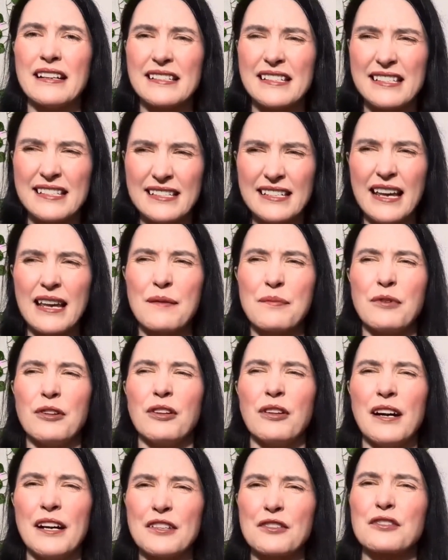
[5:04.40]

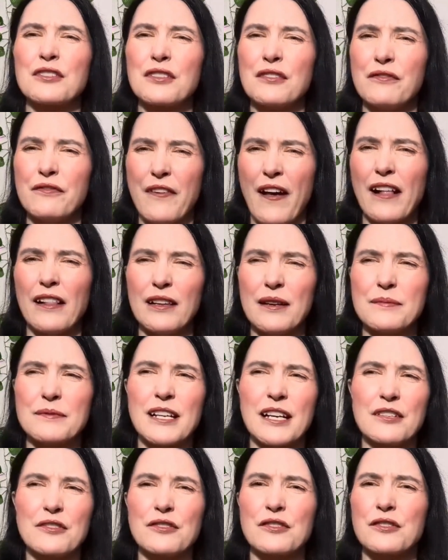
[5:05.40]
unstable, underdeveloped,
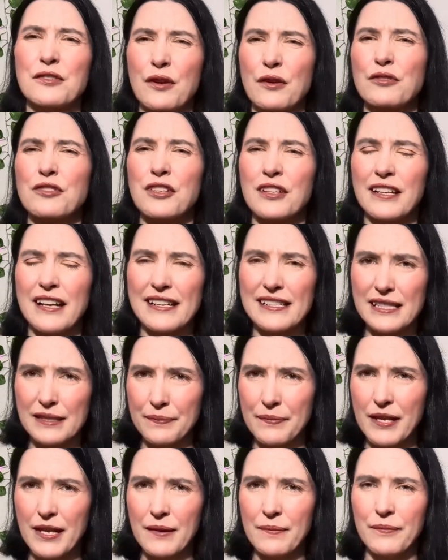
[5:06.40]

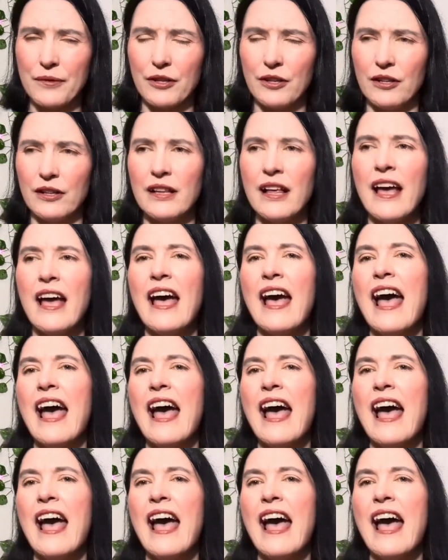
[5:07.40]
undersocialized people.